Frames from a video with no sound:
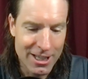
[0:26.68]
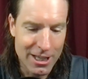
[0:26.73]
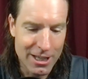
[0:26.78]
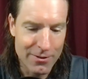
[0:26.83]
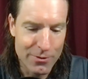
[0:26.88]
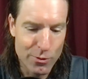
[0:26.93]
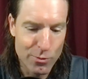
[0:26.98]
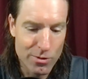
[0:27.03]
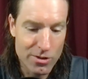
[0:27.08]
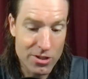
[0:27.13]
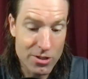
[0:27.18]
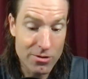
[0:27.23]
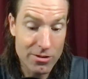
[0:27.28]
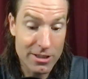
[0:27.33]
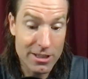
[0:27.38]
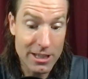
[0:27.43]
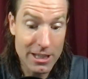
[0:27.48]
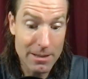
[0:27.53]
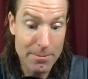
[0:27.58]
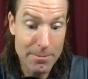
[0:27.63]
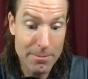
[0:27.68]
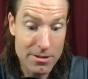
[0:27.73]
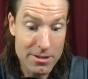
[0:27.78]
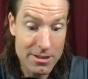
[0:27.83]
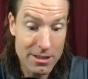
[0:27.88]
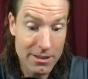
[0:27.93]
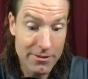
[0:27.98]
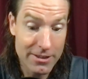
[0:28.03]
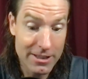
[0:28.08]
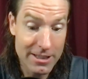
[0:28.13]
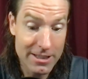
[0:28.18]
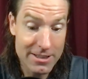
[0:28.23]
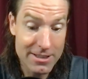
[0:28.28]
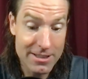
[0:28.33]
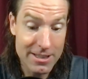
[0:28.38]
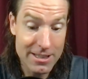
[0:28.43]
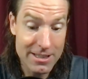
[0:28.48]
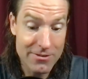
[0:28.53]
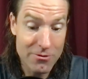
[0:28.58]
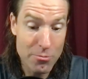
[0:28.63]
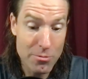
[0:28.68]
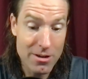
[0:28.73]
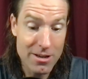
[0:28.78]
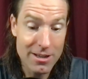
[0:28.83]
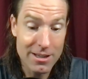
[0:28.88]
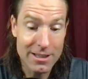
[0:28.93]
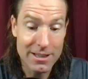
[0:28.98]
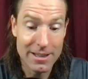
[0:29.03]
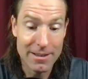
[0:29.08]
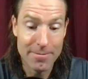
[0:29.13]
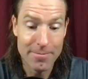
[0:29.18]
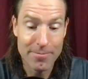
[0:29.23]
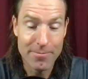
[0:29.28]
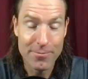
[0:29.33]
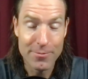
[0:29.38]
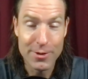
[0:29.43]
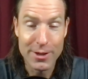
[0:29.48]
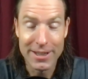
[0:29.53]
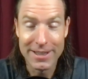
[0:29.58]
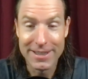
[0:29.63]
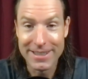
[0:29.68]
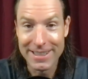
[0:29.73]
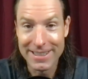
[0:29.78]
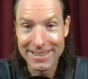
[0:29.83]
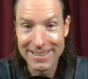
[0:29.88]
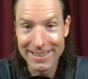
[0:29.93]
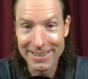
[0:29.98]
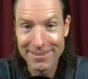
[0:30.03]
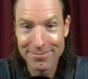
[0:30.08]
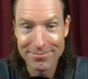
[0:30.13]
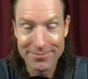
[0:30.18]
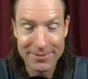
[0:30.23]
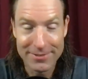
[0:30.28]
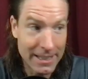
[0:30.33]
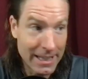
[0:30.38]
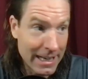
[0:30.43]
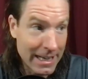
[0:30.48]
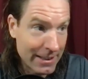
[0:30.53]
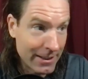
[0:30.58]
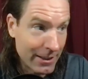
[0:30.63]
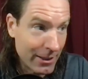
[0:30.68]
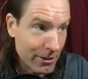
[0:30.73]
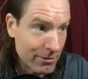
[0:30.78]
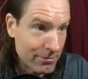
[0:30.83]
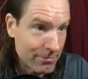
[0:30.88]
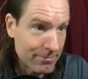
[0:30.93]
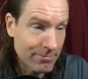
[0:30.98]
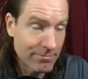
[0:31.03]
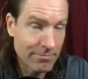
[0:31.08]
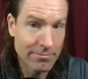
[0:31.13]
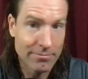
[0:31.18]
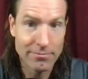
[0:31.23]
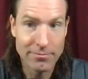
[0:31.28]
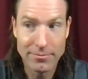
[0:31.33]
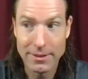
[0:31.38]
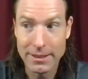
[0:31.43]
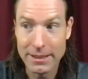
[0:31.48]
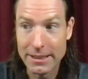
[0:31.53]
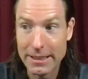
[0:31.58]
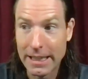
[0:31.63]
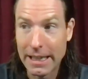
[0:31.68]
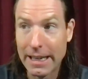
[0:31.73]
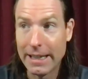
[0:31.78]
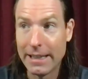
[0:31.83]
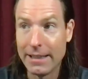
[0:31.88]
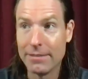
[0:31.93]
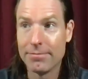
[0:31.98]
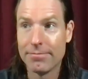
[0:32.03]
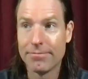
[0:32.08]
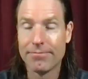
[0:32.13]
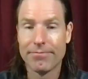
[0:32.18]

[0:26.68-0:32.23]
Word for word: If you were a certain kind of person living in the United States of America, you get the idea. Today, though, today,